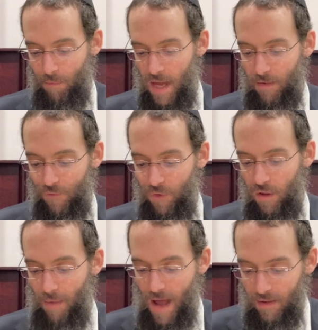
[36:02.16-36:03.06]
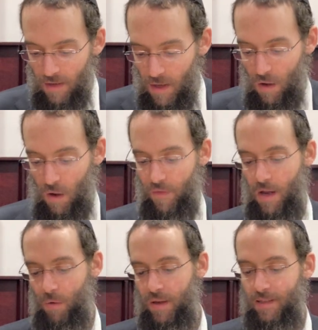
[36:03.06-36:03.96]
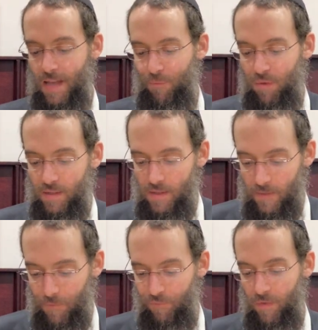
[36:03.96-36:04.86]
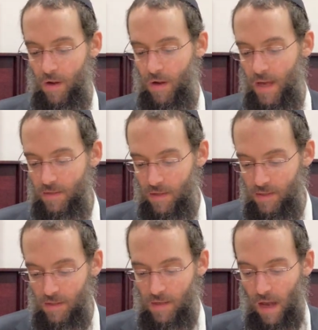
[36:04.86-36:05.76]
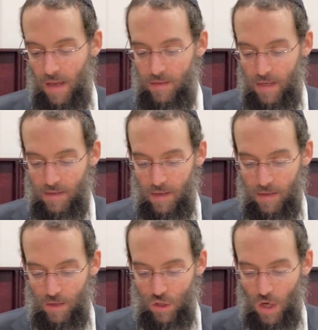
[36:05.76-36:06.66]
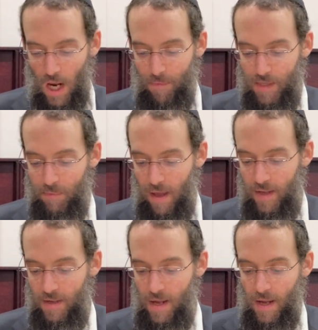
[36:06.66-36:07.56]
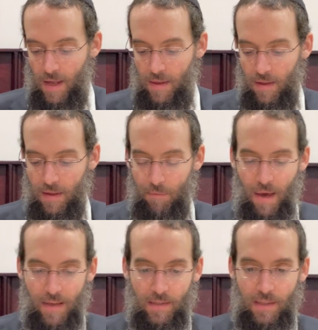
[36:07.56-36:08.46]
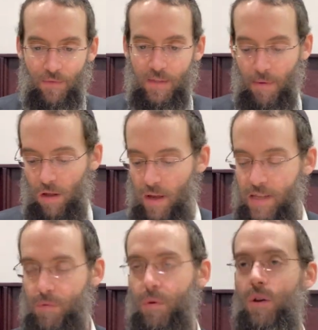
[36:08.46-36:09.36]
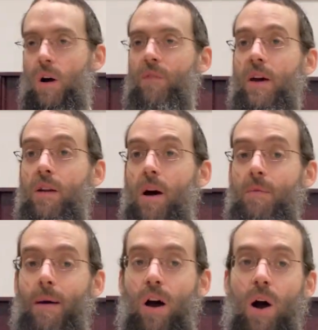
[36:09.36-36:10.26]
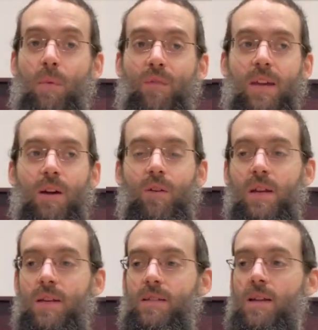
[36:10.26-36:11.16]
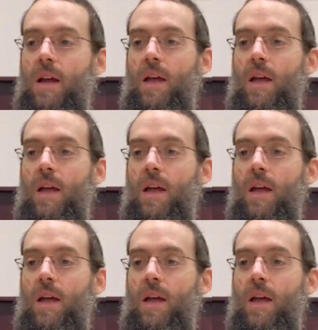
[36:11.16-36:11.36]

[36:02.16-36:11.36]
pay them the full amount. Over here, we accept this. Okay, so this, uh, as, as the, the Rishonim explained, the, the basis of this machlokes between Rav and Rami bar Chama over here is